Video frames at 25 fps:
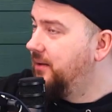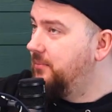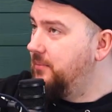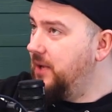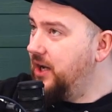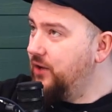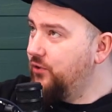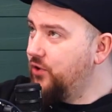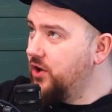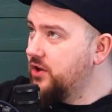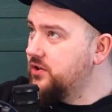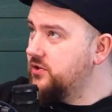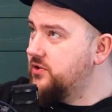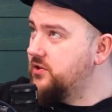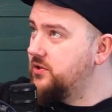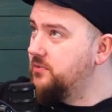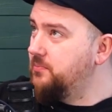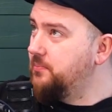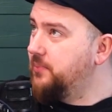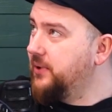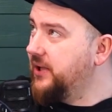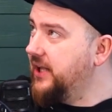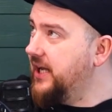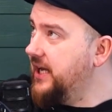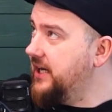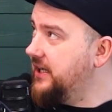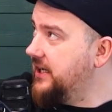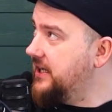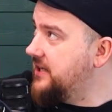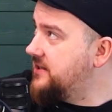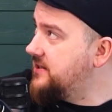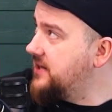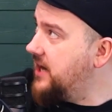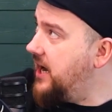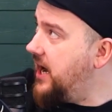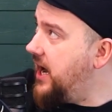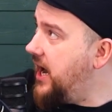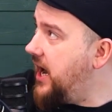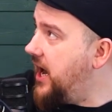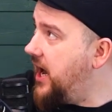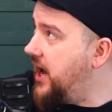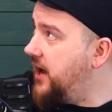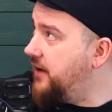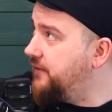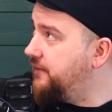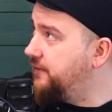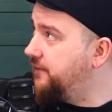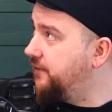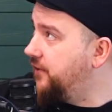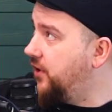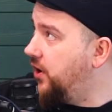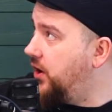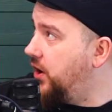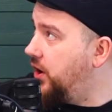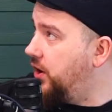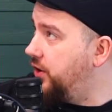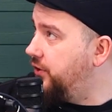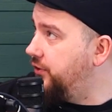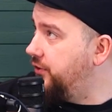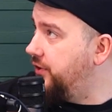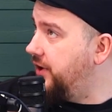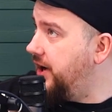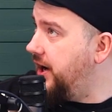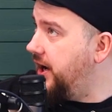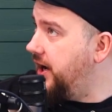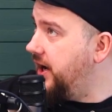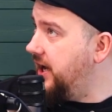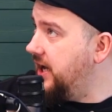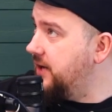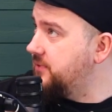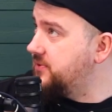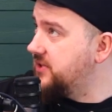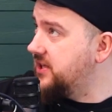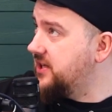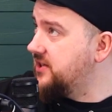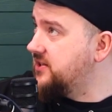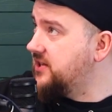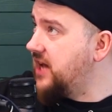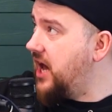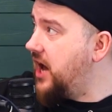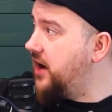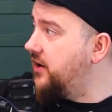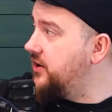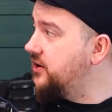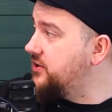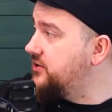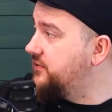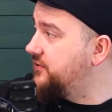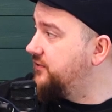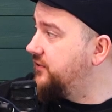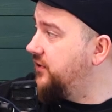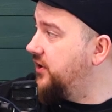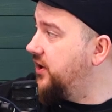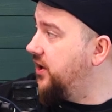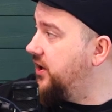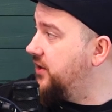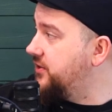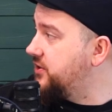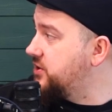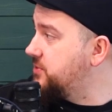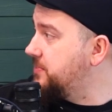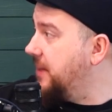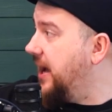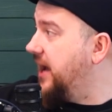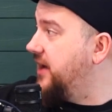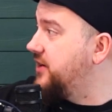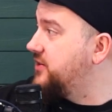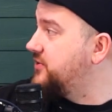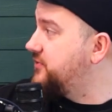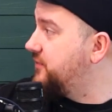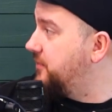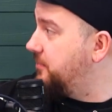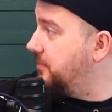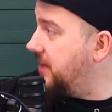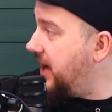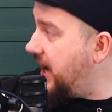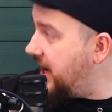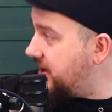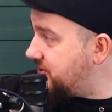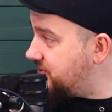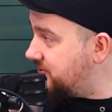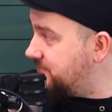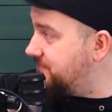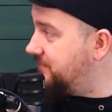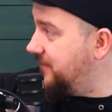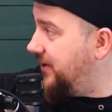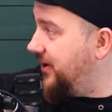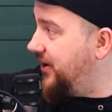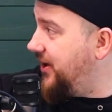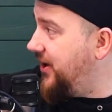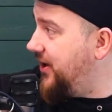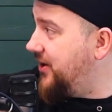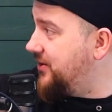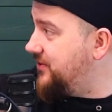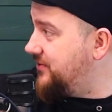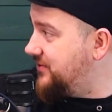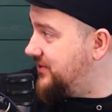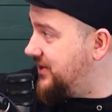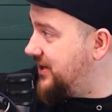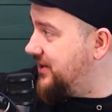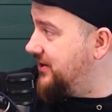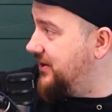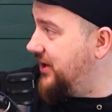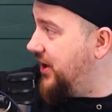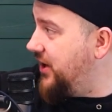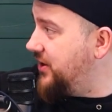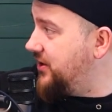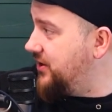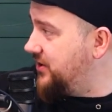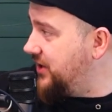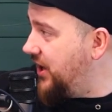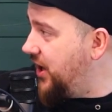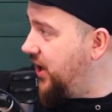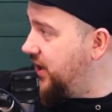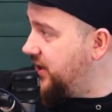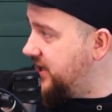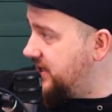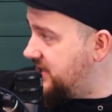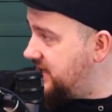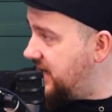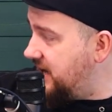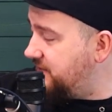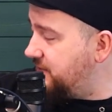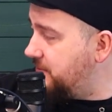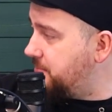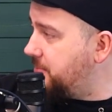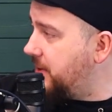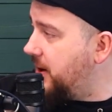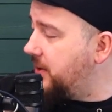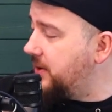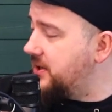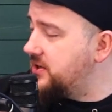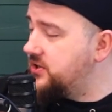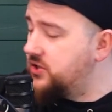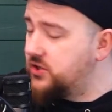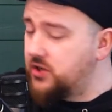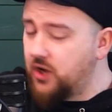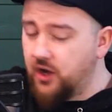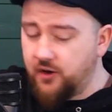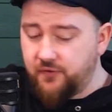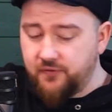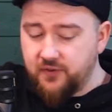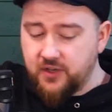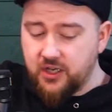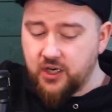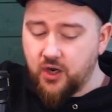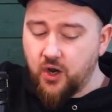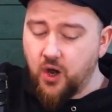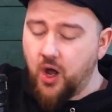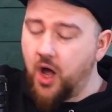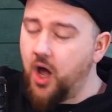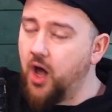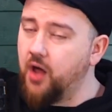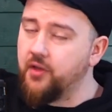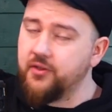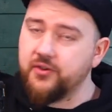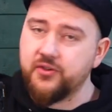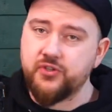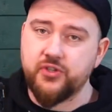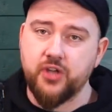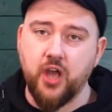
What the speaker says: Mick Ronson played guitar for. He was the guitarist for the Spiders from Mars and early David Bowie stuff. All the